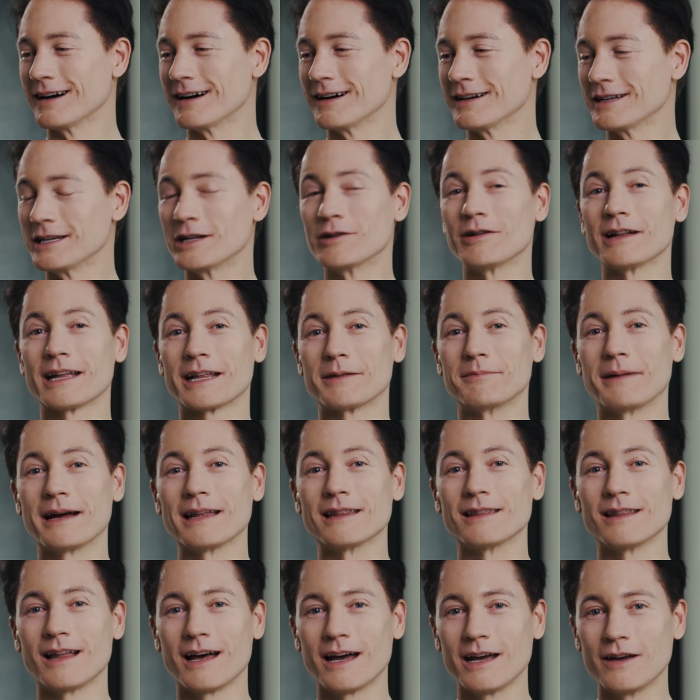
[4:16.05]
You know, like my
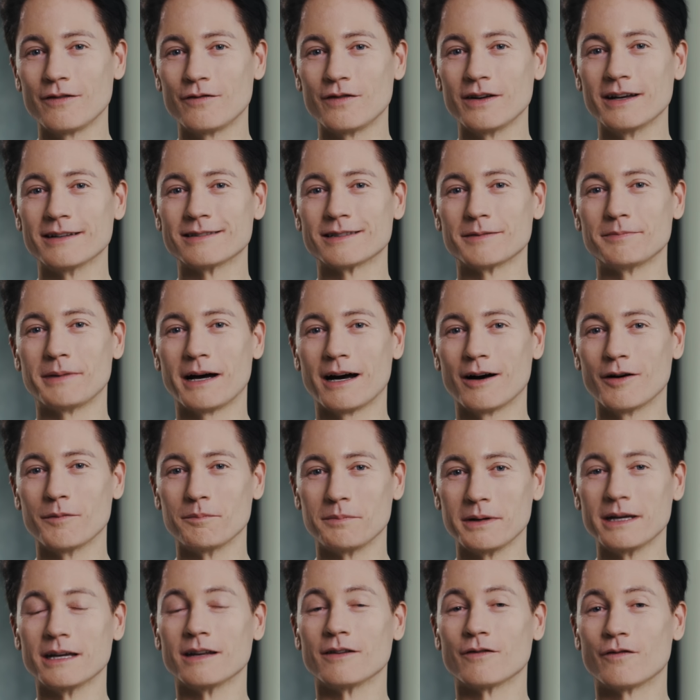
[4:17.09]
life is about
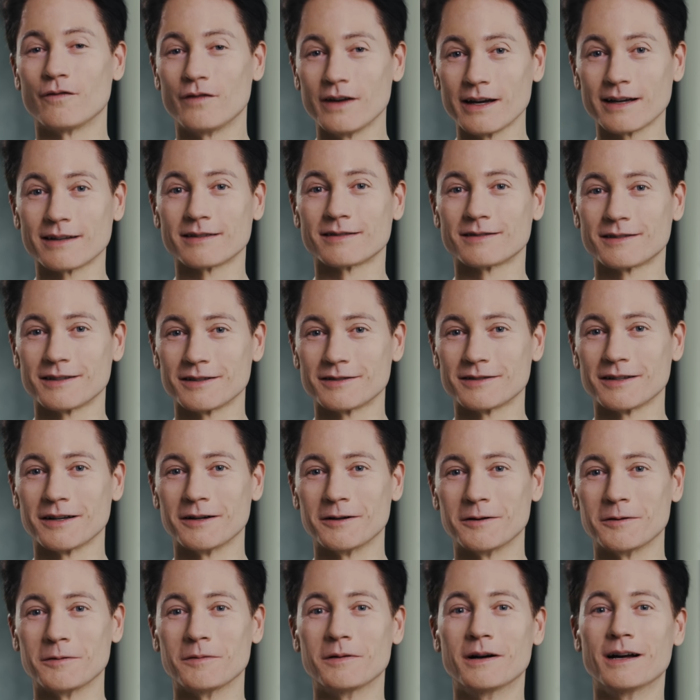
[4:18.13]
being fixed,
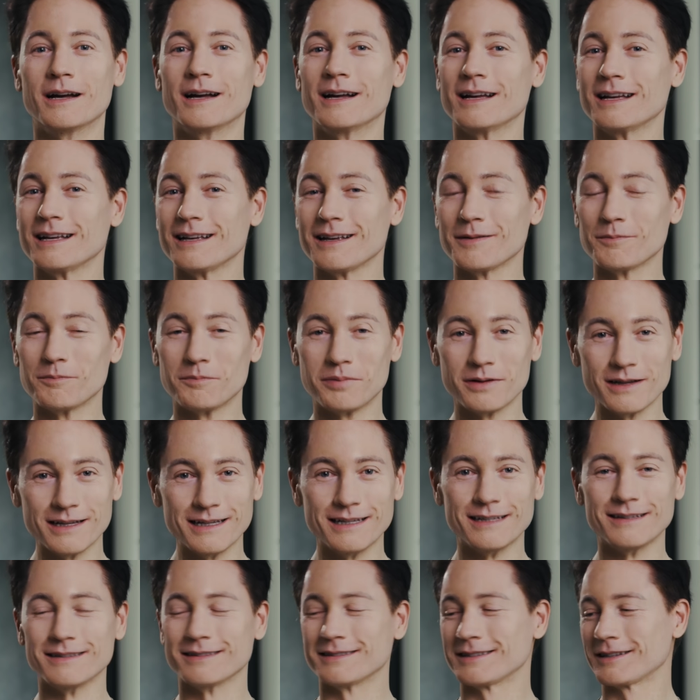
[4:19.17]
so
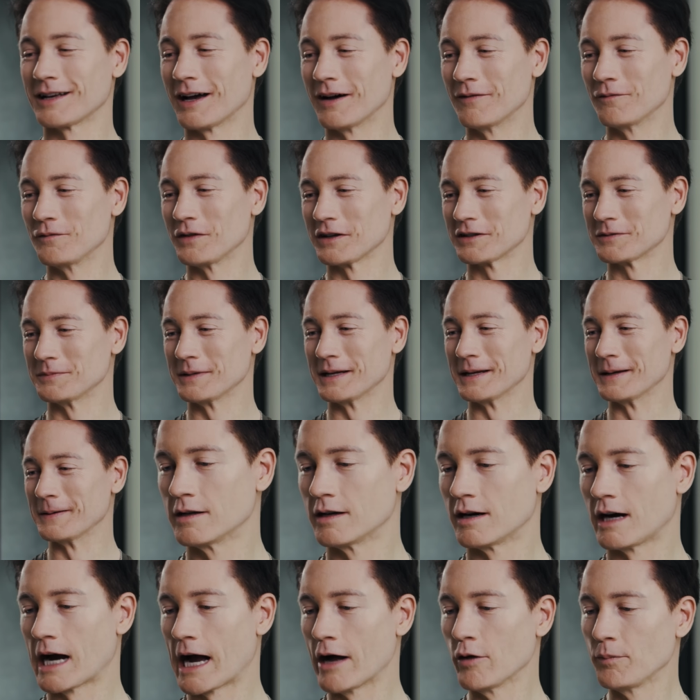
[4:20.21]
please come fix me.
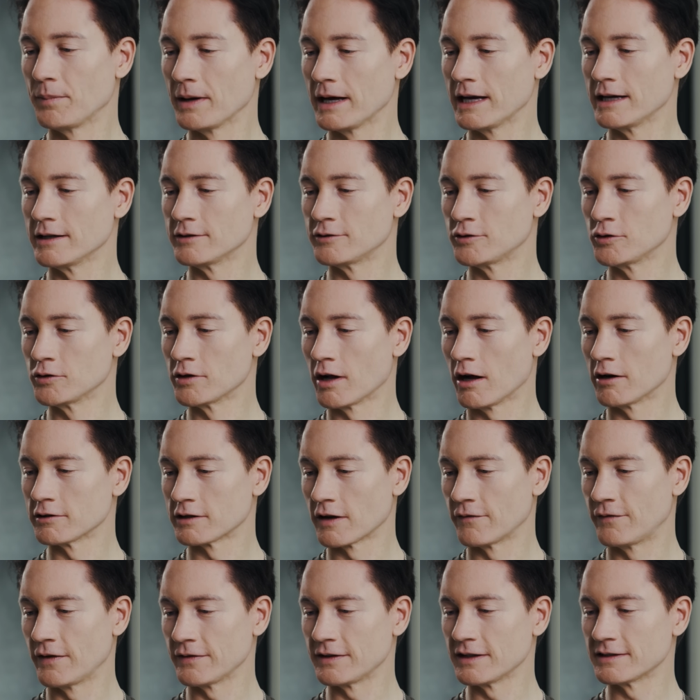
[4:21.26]
I'll pay
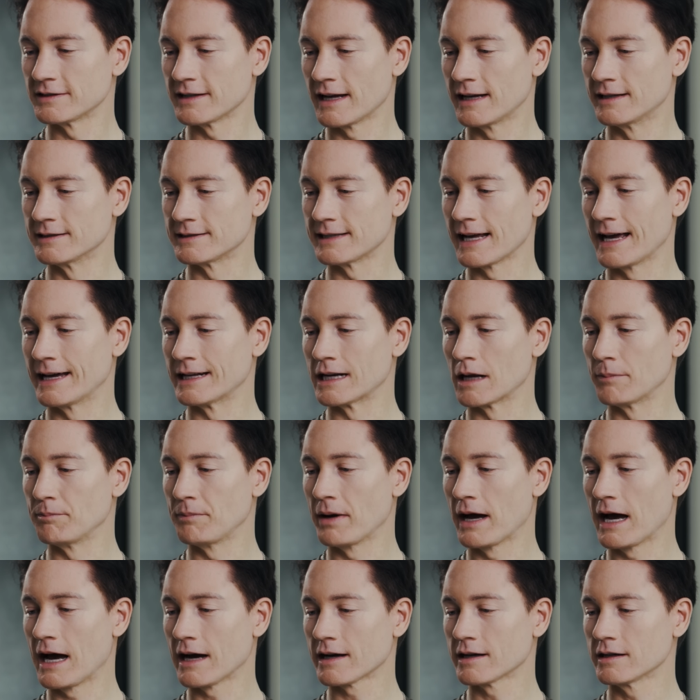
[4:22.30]
$2.50 and a
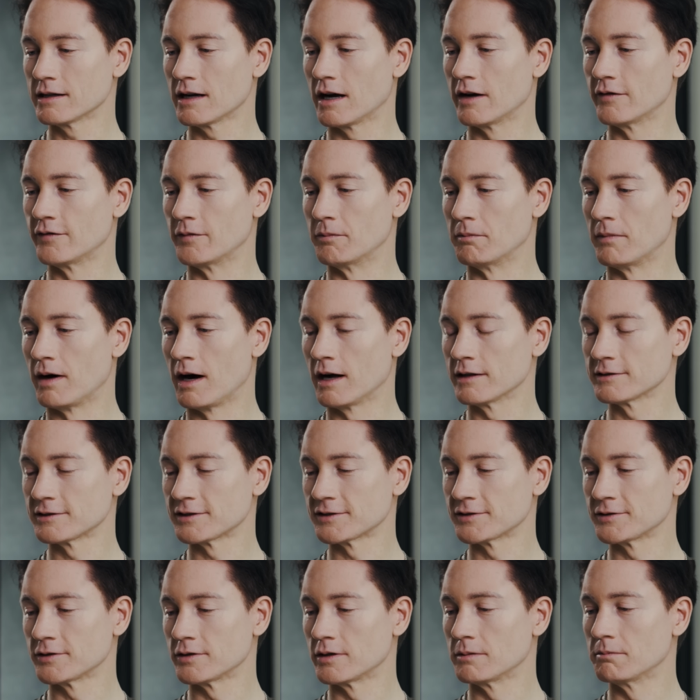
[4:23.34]
packet of
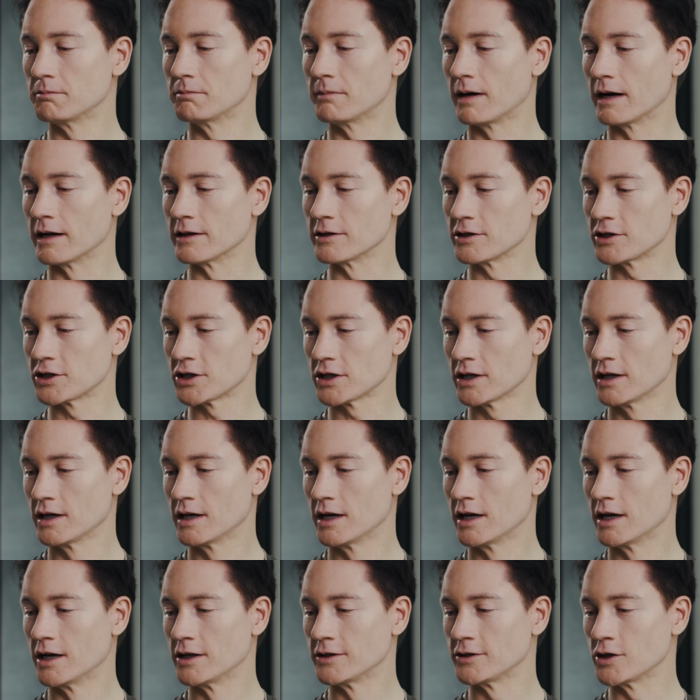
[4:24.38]
Monster Munch
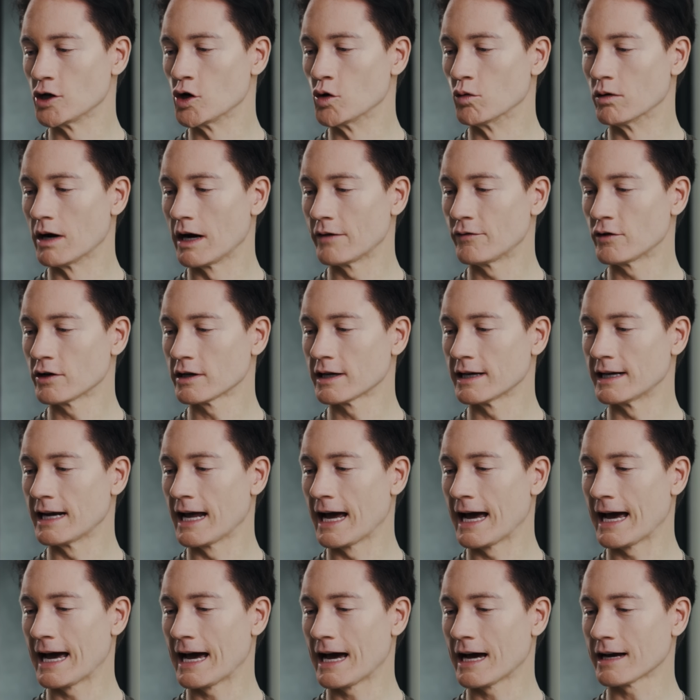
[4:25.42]
to whoever can
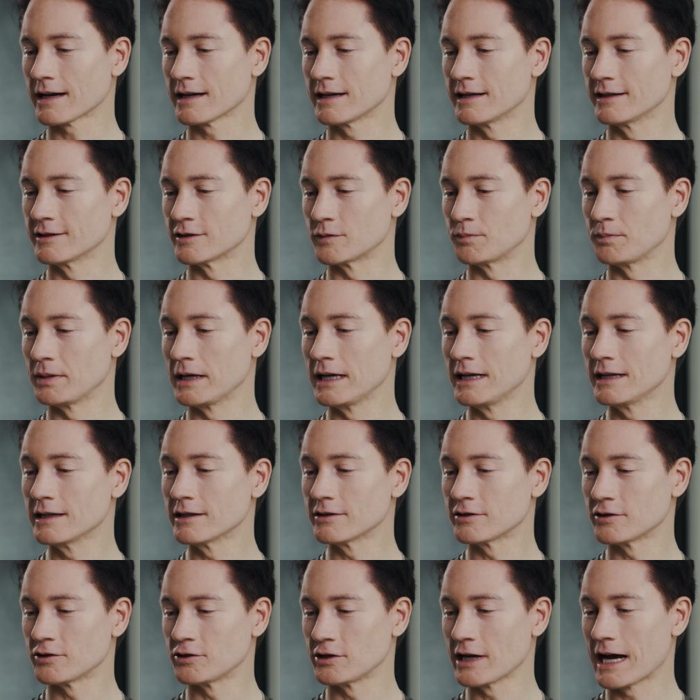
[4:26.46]
hack his
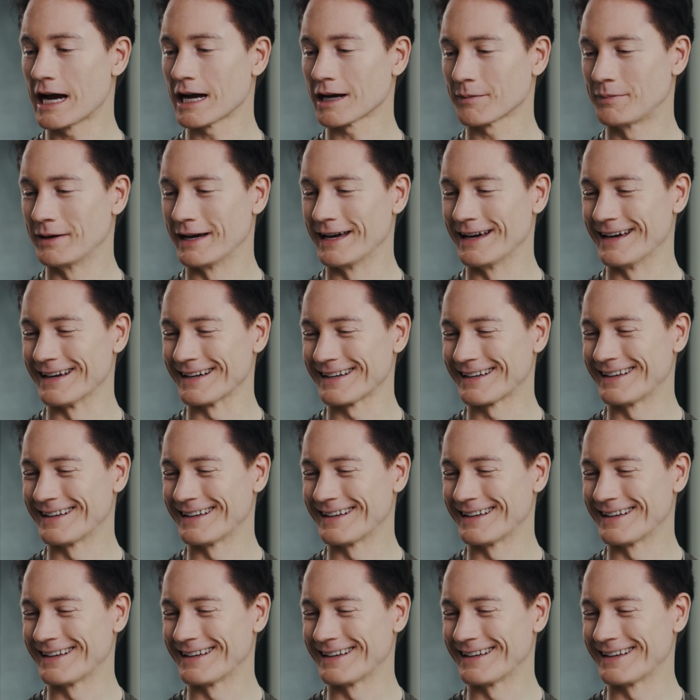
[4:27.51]
penis jackpot